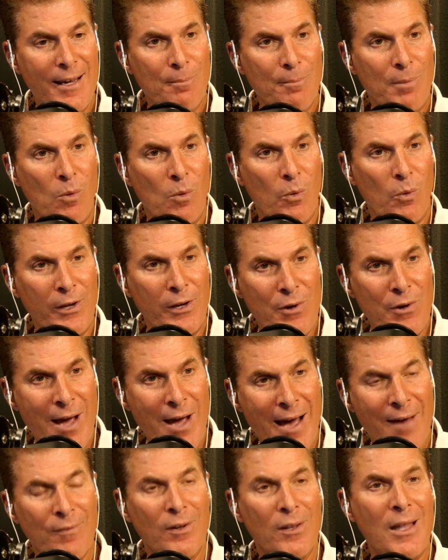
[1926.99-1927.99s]
But when you
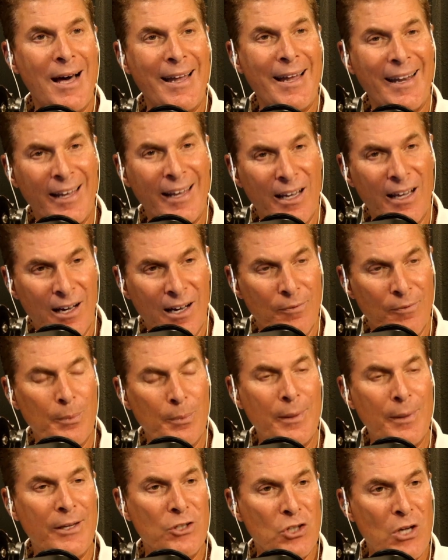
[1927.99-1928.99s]
have a lot of
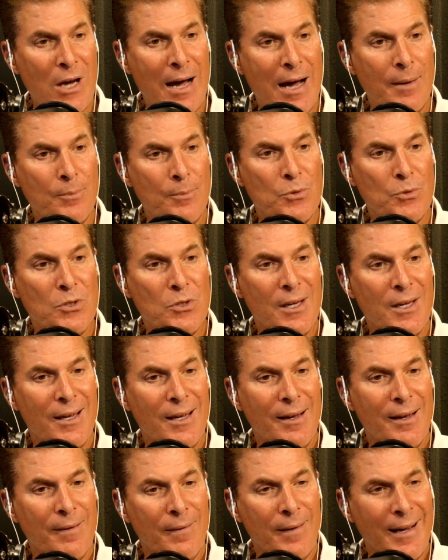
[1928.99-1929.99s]
government jobs,
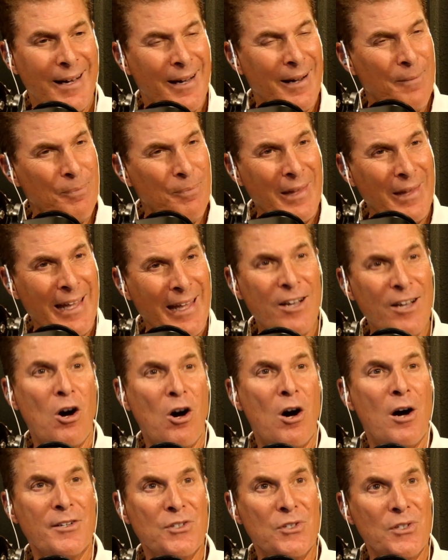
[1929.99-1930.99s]
it
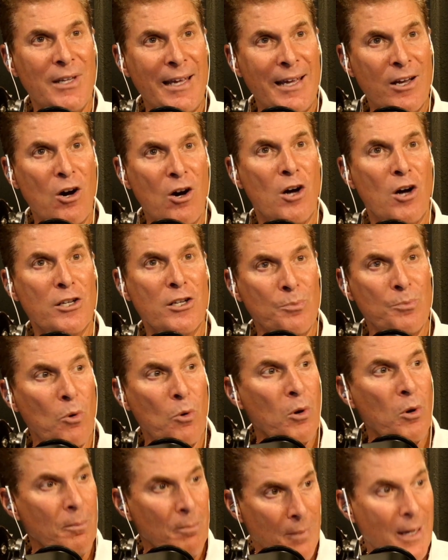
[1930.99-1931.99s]
costs
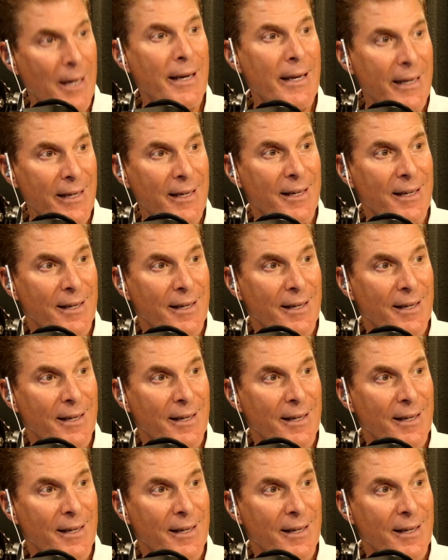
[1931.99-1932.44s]
more money